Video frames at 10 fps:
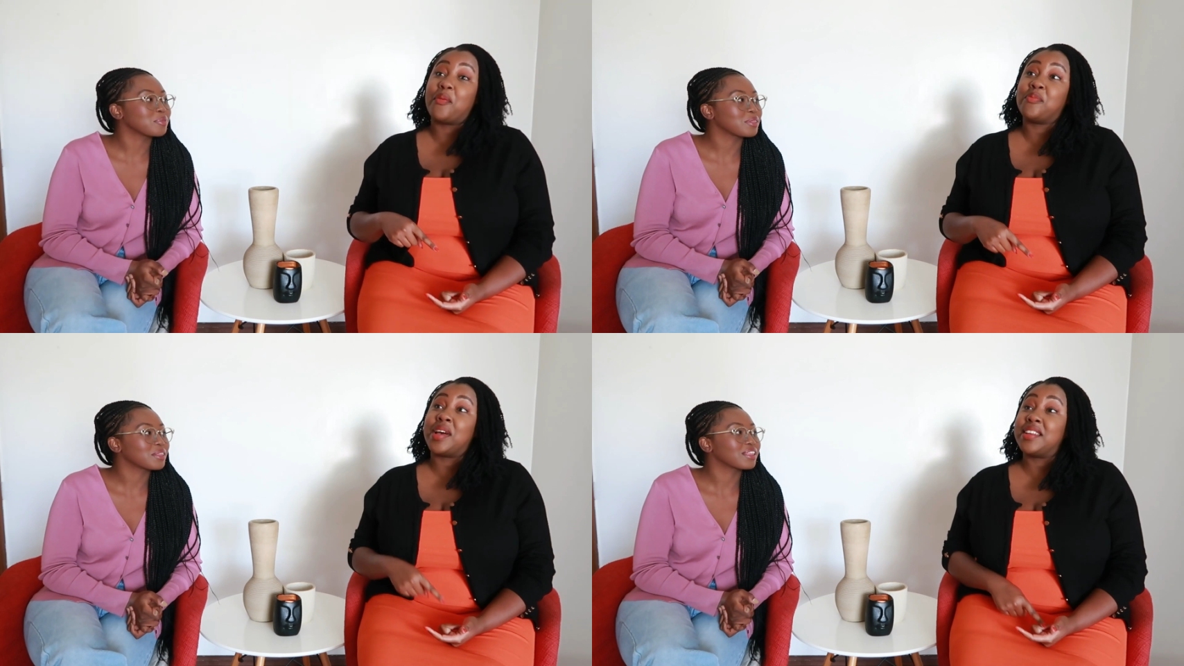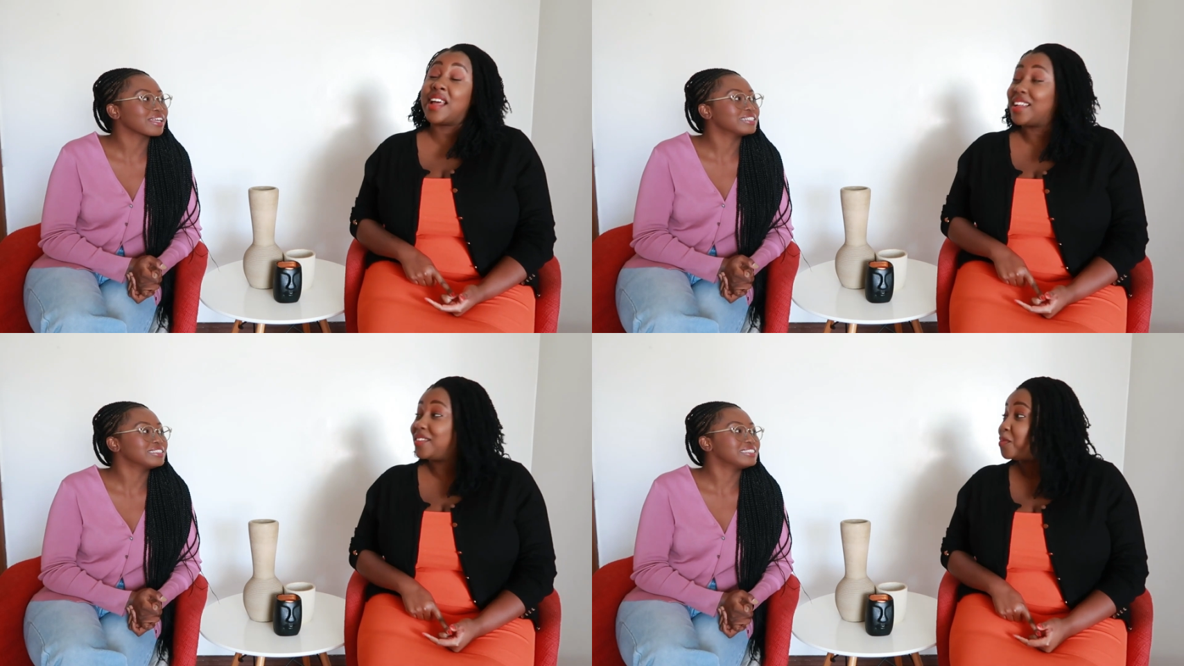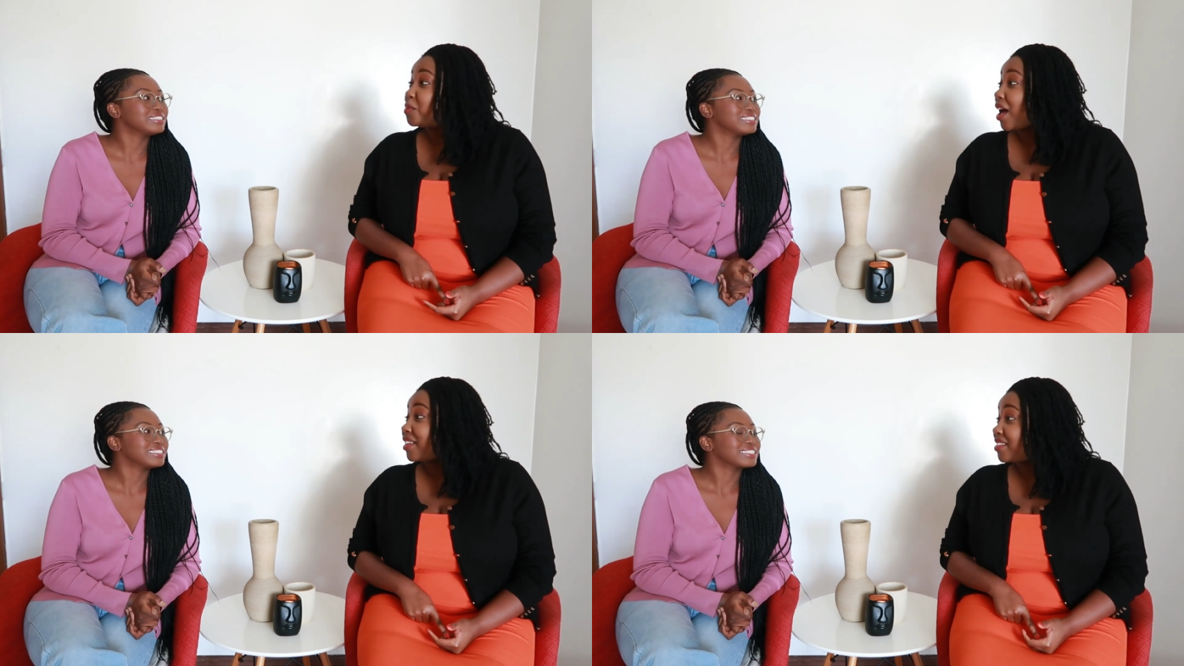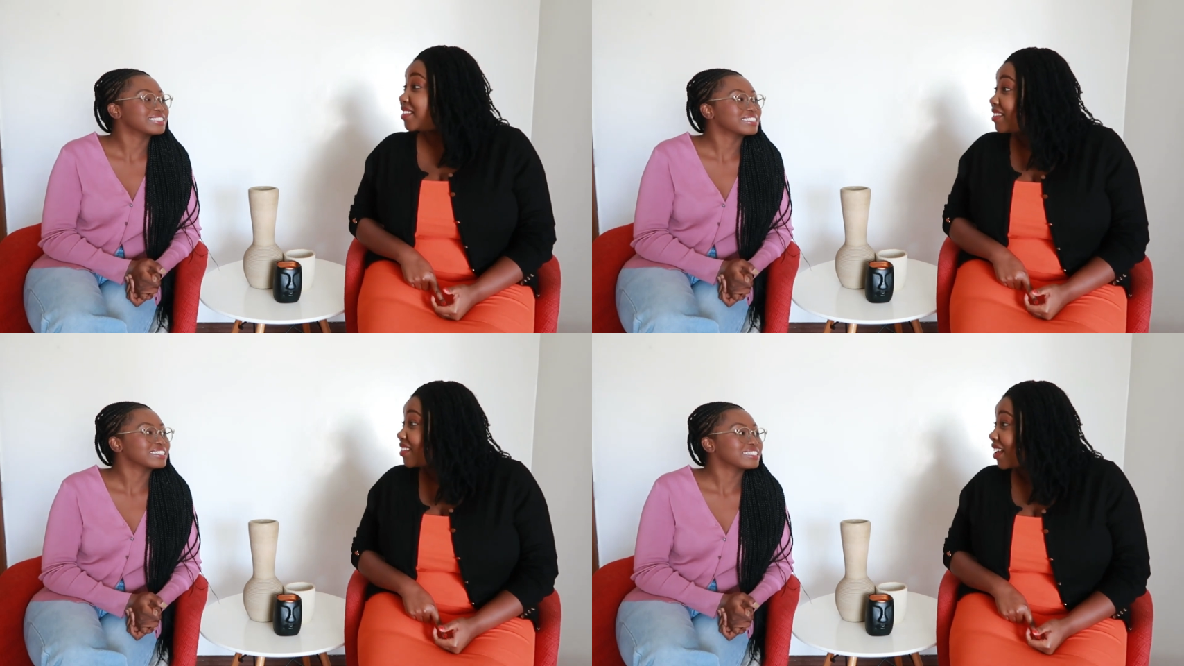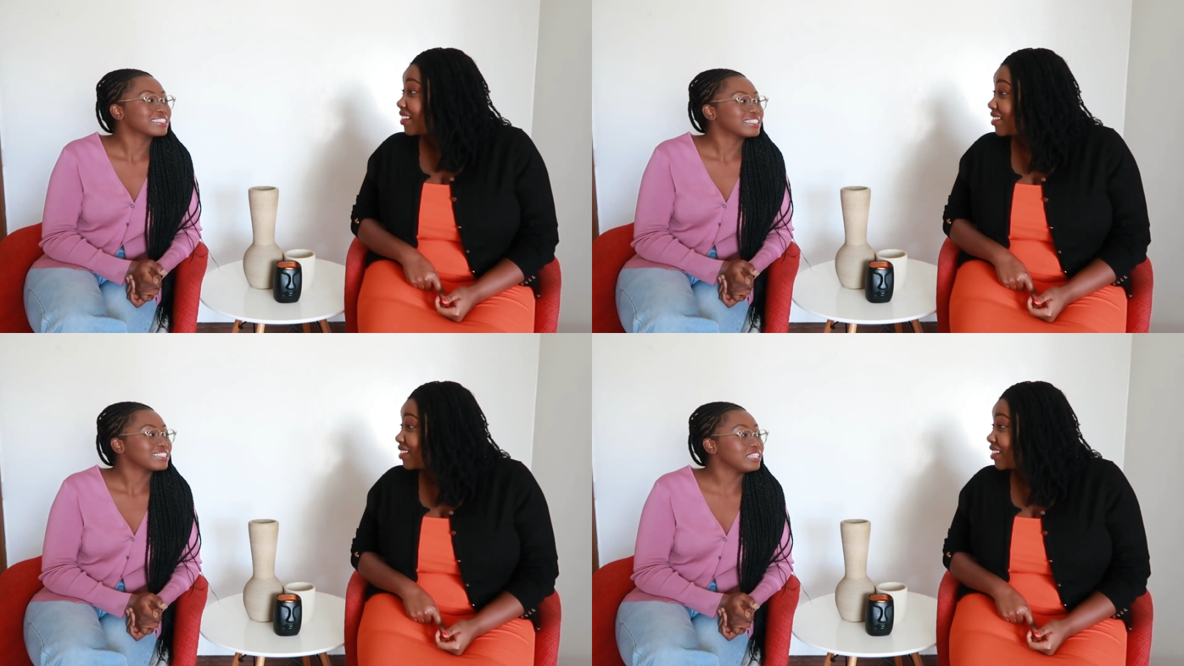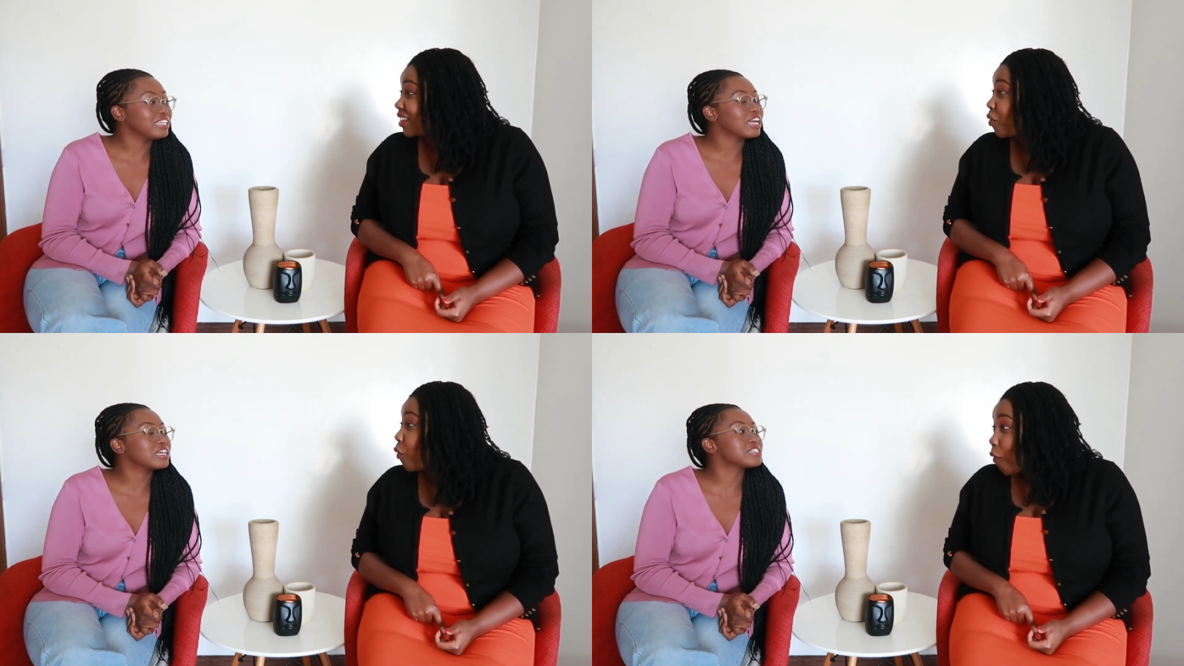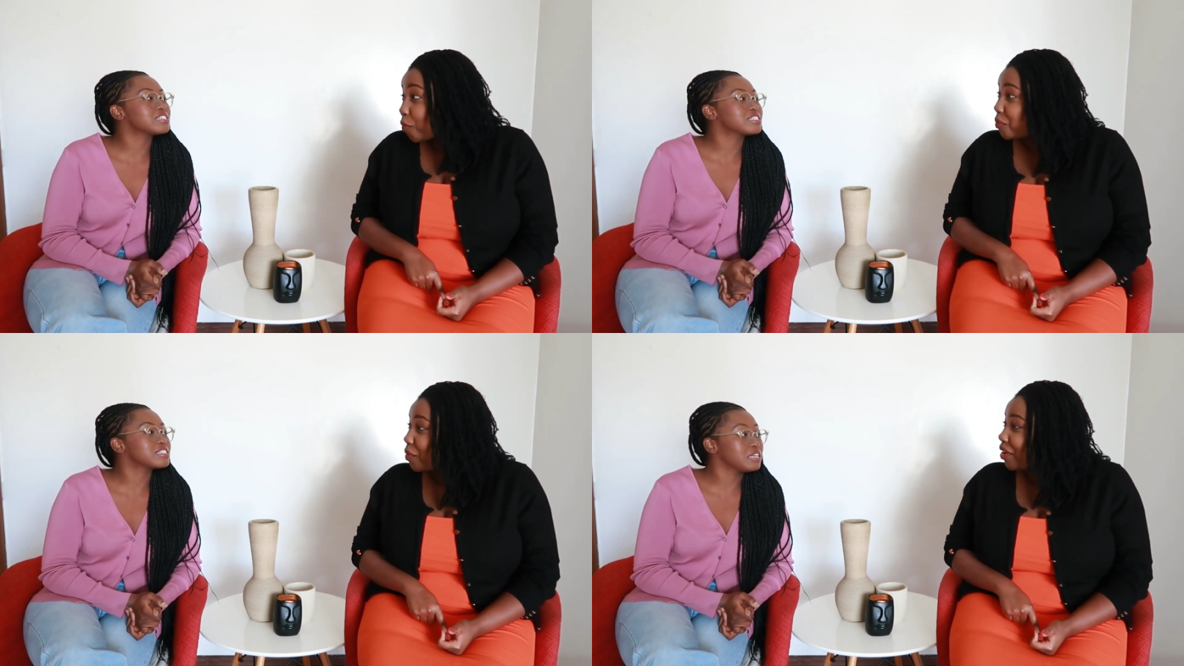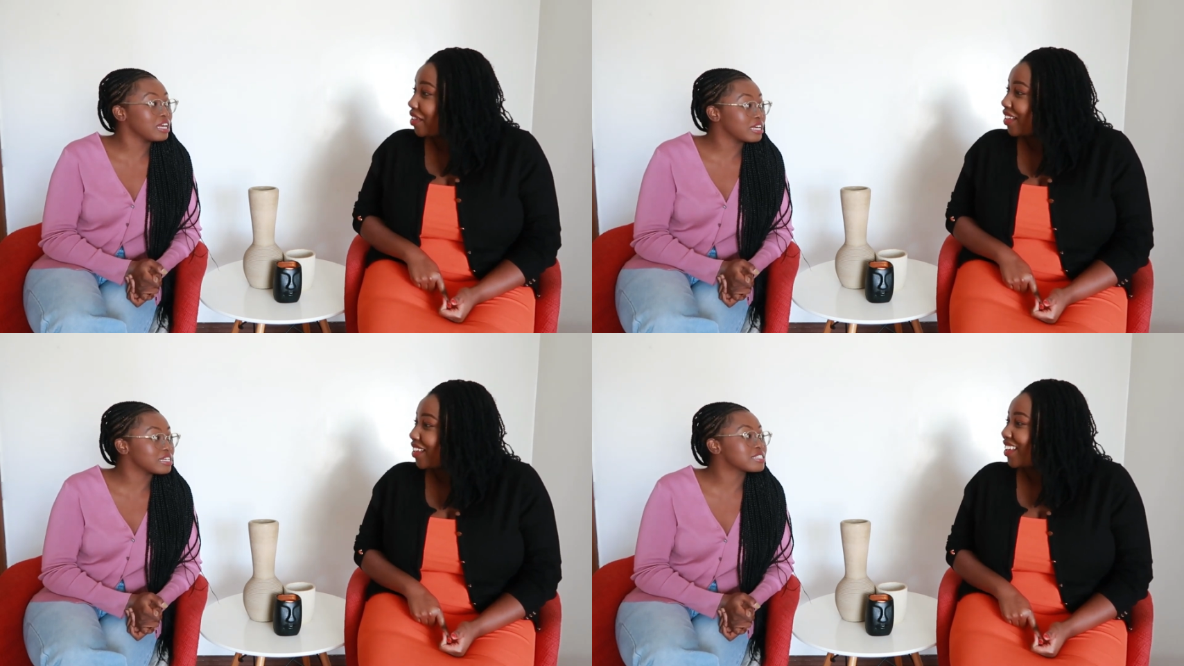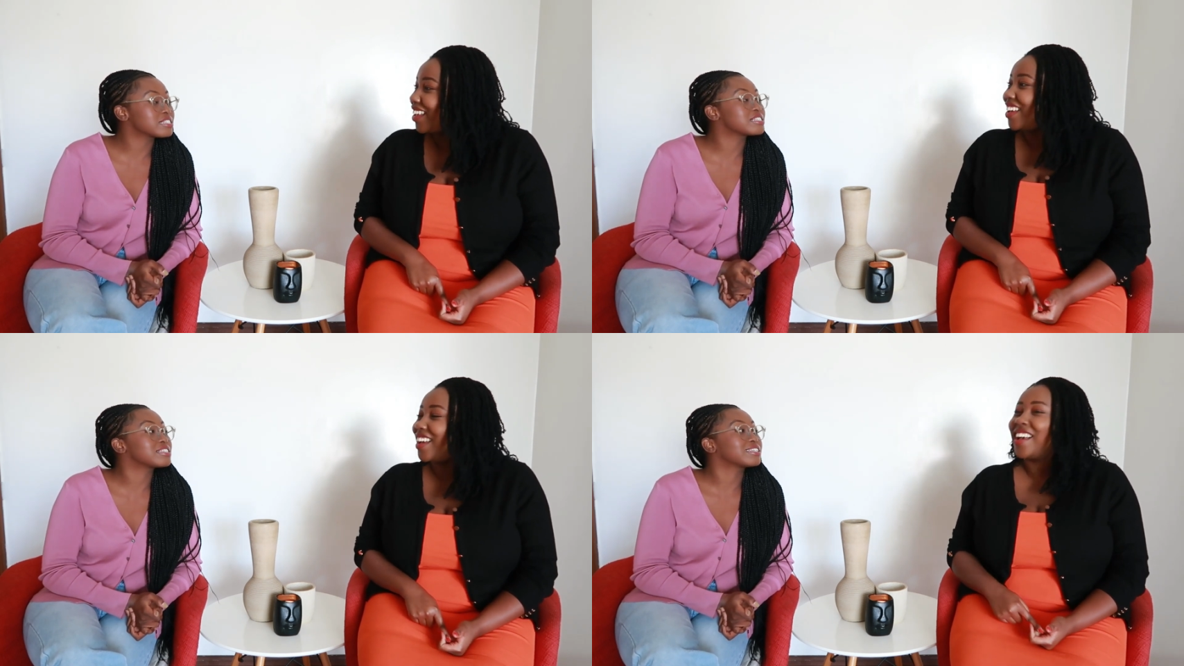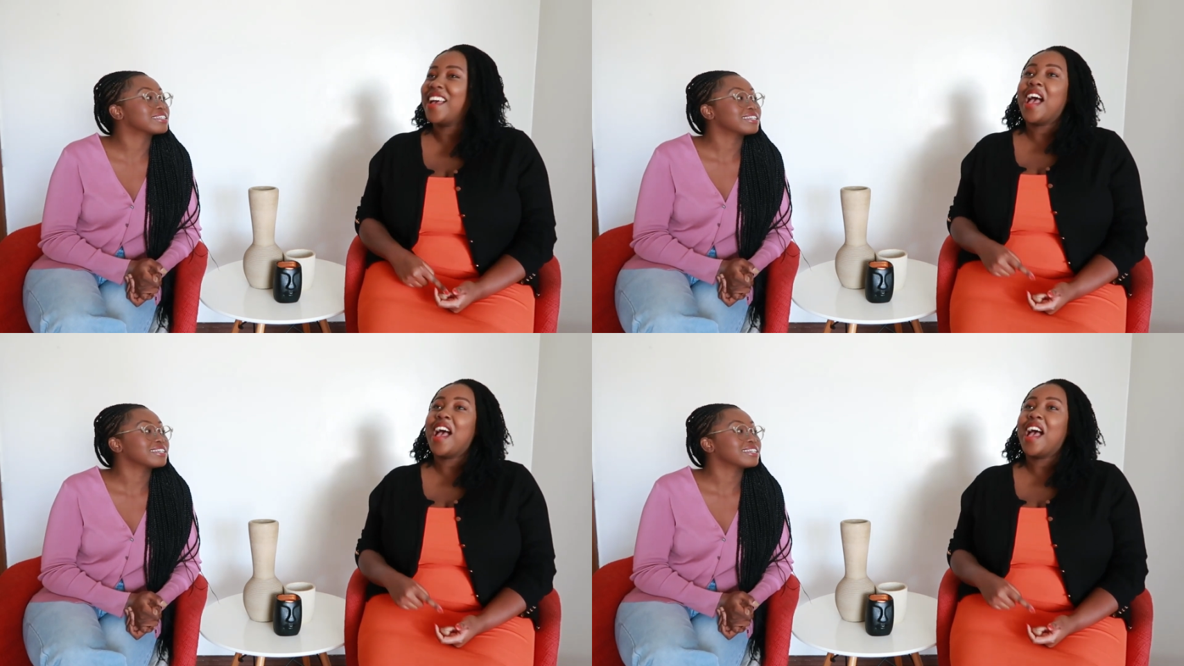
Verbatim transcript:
Speaker 1: my dad's assistant in the yes, home. Yes.